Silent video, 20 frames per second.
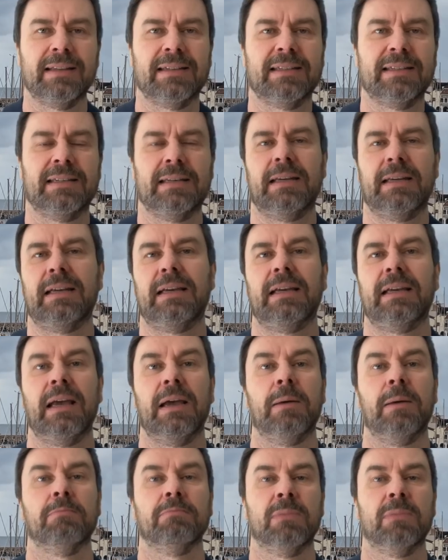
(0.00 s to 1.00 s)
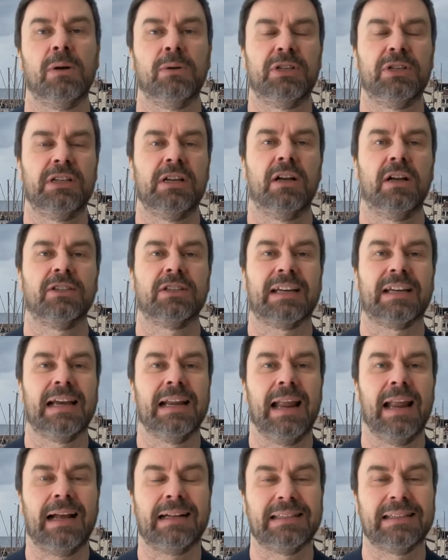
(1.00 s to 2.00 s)
see MotorYacht
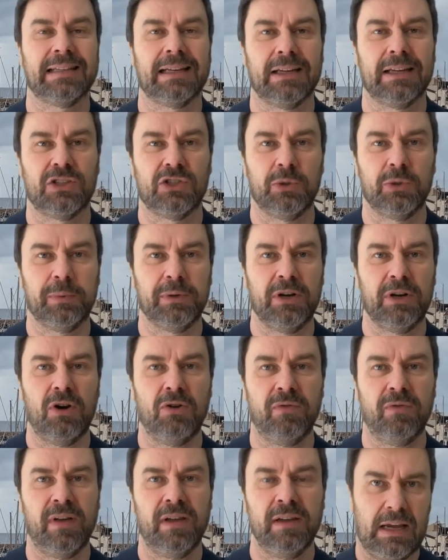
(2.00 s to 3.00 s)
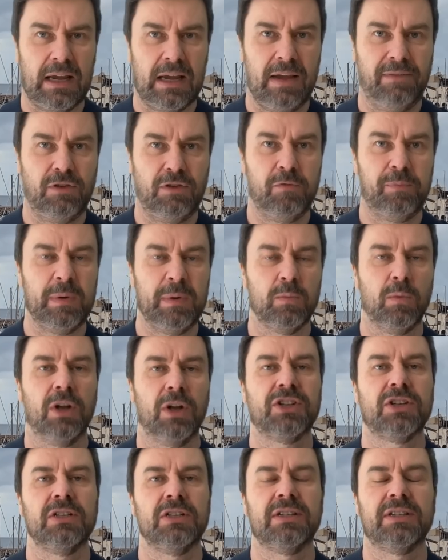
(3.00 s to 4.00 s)
Galactica Supernova. If you've been
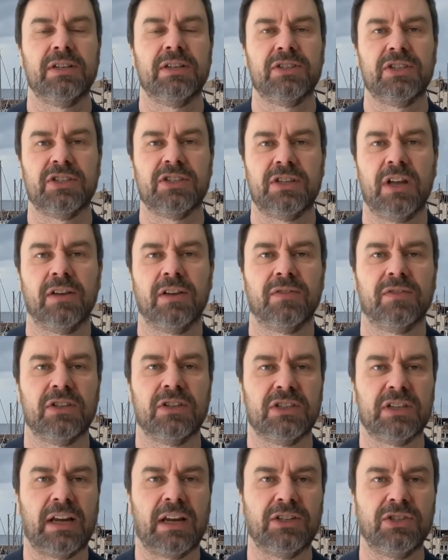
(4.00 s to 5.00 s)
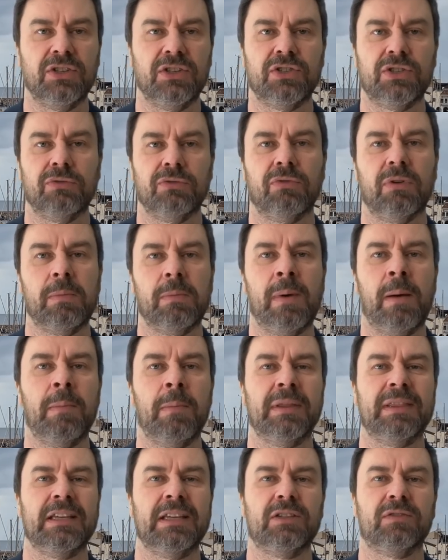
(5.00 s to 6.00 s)
watching since the start of the sanctions, you'll
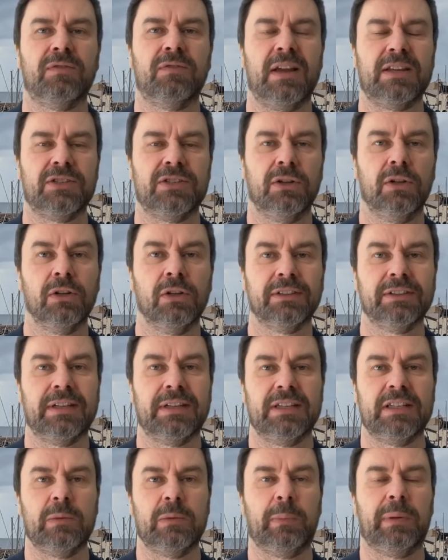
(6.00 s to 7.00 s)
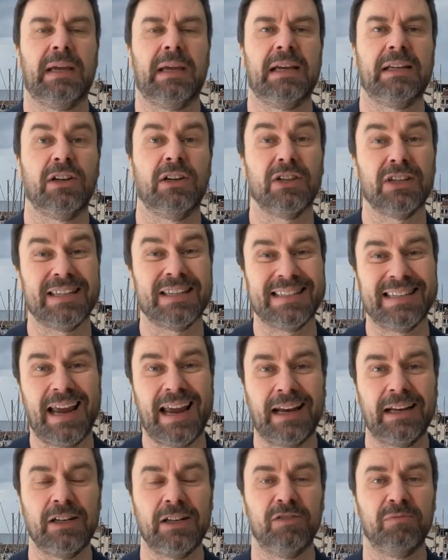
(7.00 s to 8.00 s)
remember this vessel disappeared on the
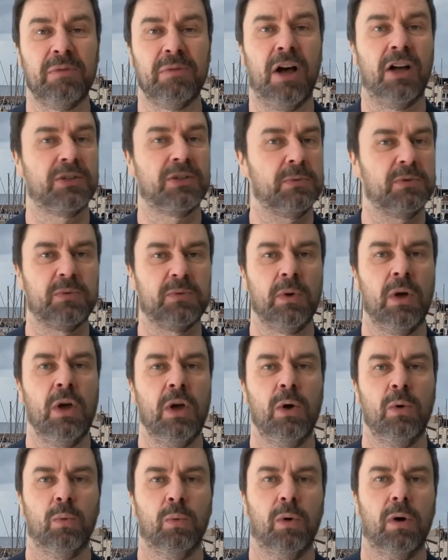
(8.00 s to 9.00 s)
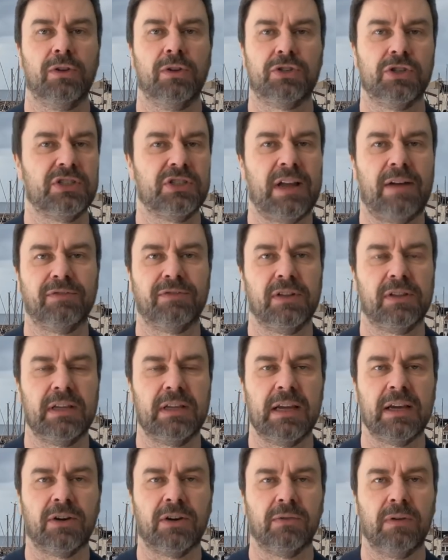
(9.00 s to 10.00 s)
2nd of March, which was just after
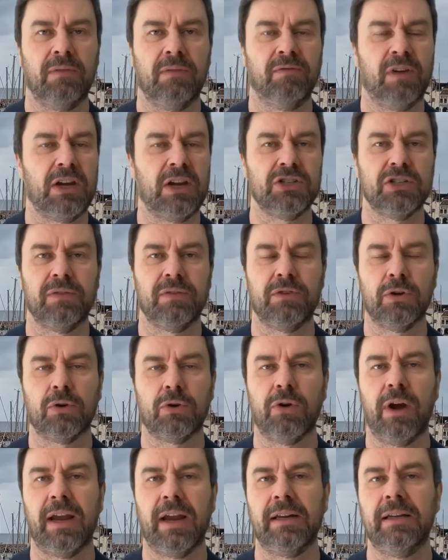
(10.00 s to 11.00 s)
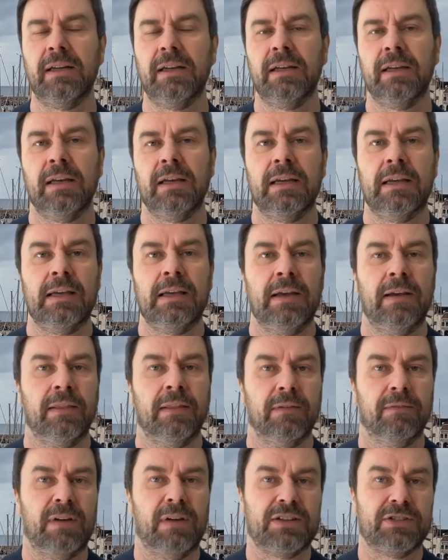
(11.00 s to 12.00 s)
the invasion of Ukraine.
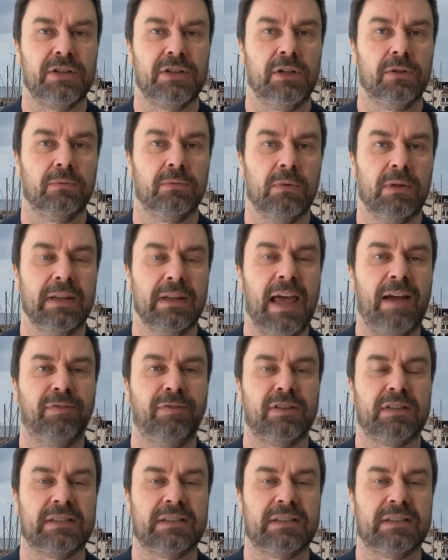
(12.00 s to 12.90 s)
The vessel left